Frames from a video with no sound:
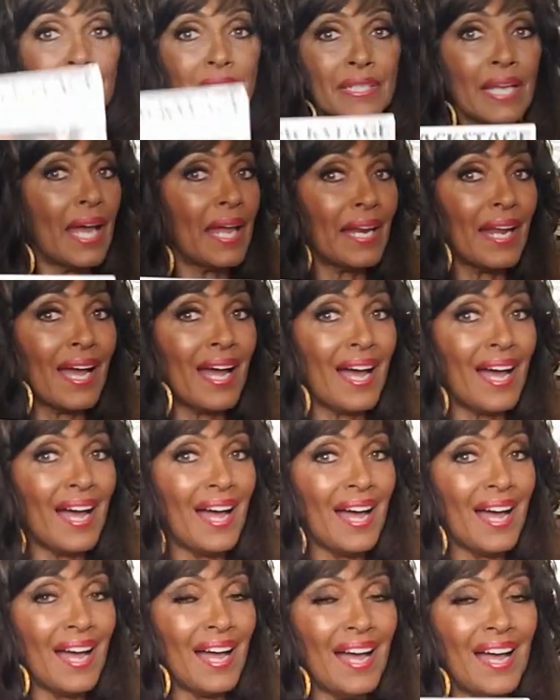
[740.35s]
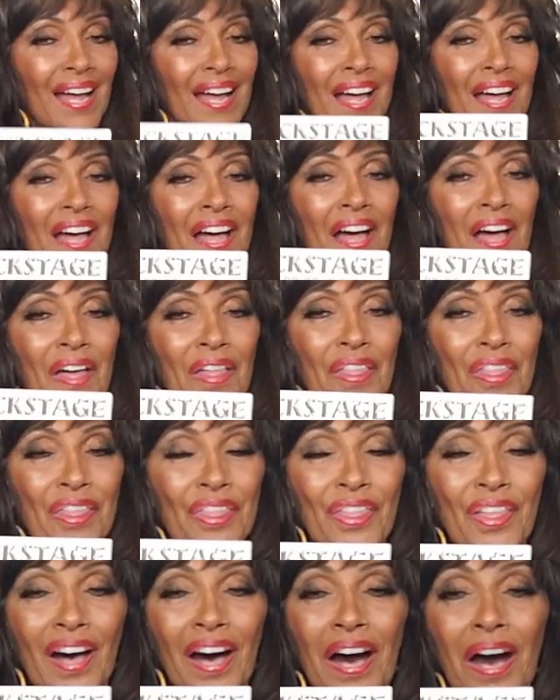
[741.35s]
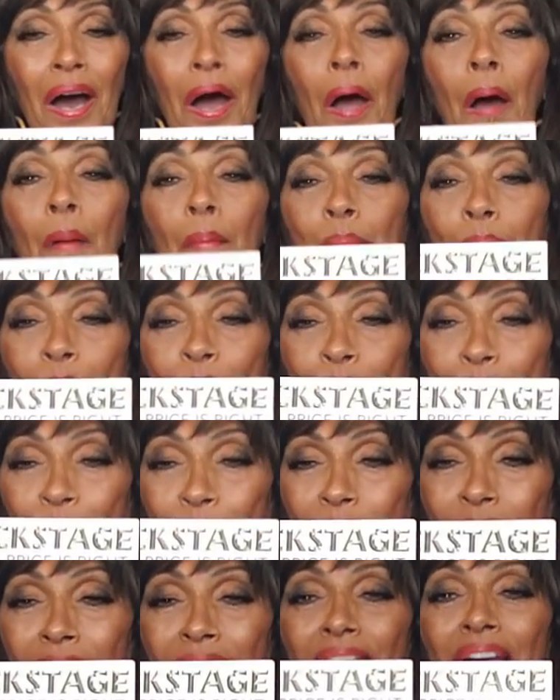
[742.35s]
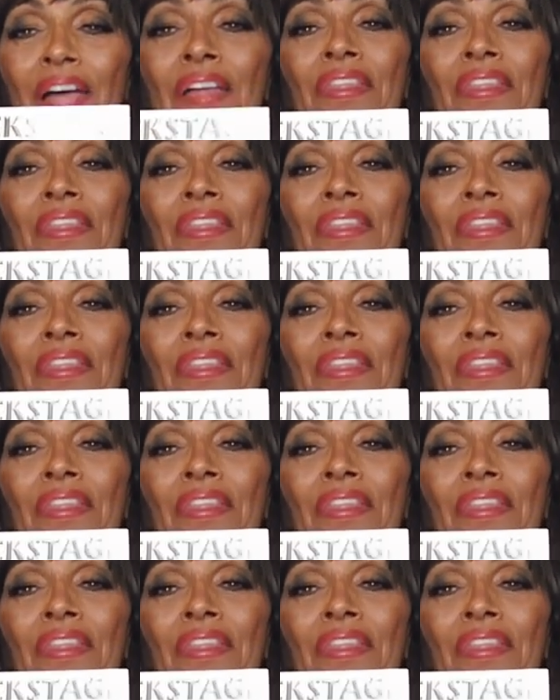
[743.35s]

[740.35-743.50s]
Ta-da! The book.